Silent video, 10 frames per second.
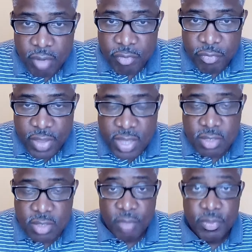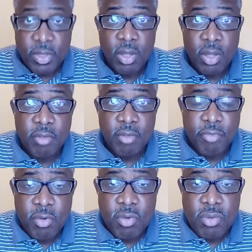face on the
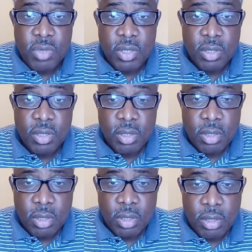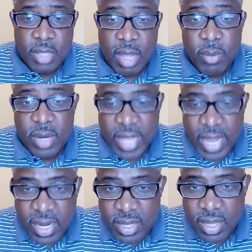food, that will
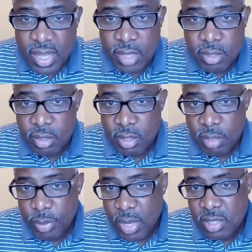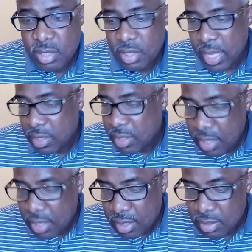indicate to the patient that
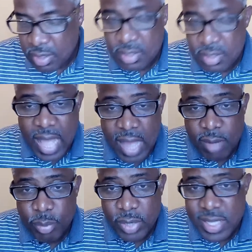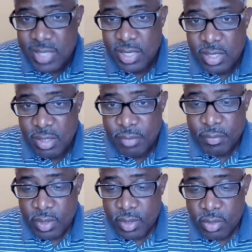this is not pleasing
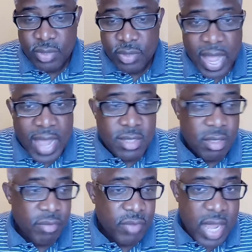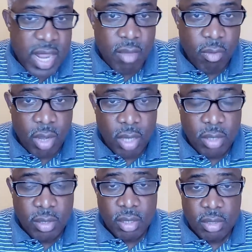to the eyes of anyone.
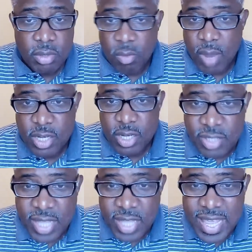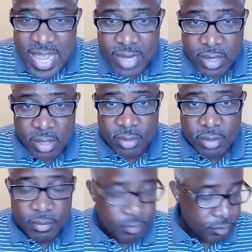So why should they eat it?
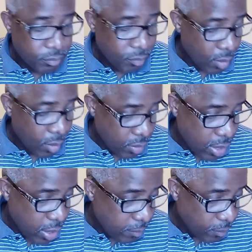Okay?